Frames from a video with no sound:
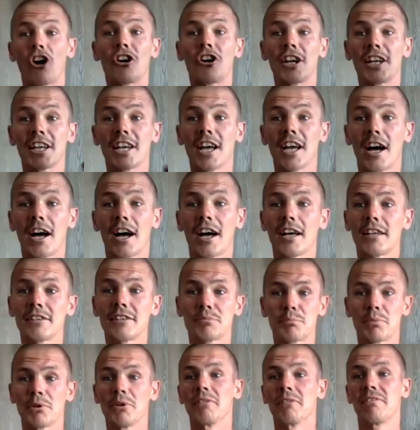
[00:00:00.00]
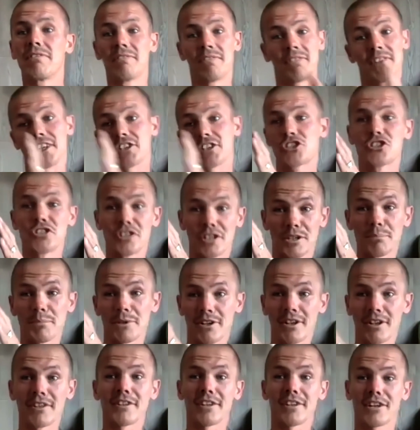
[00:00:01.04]
Sorry, guys, but it should have been
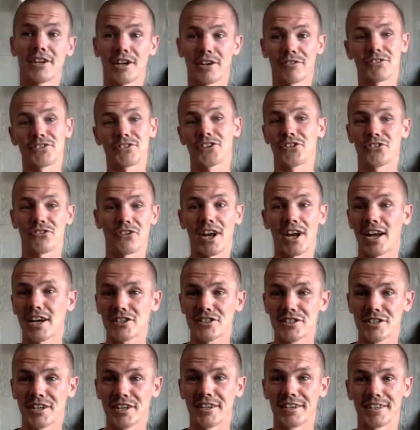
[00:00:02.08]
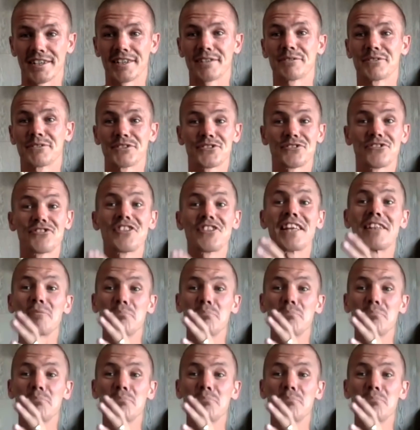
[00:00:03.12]
on the cover of Thrasher. It was